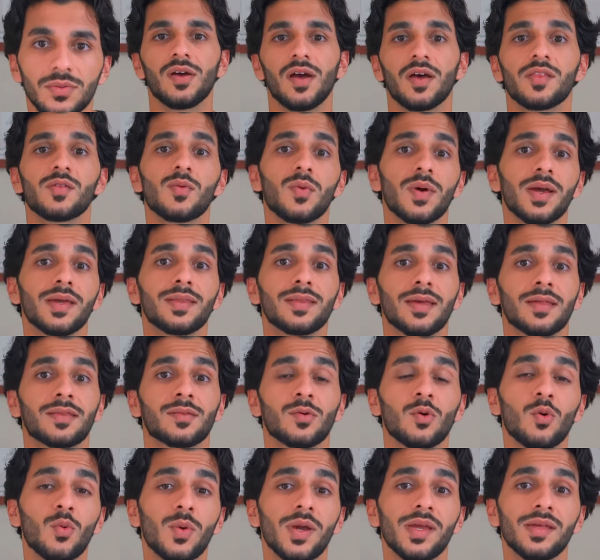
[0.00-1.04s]
Otherwise, as
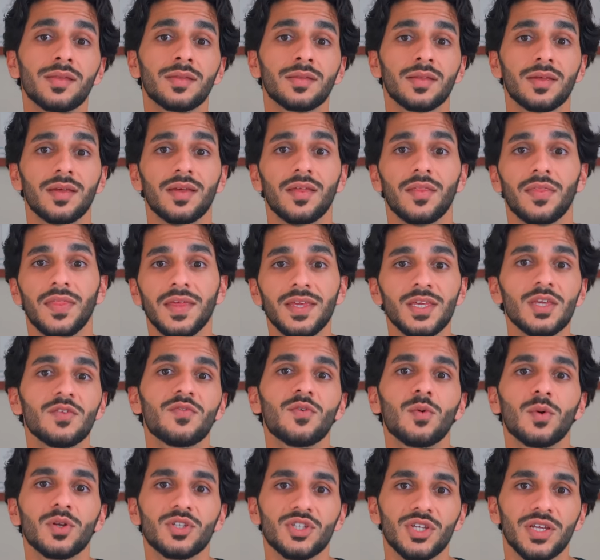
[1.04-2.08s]
always, Thank you
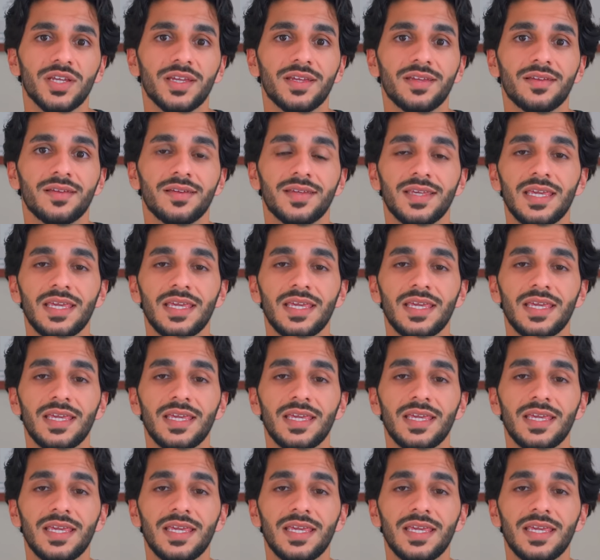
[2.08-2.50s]
for watching,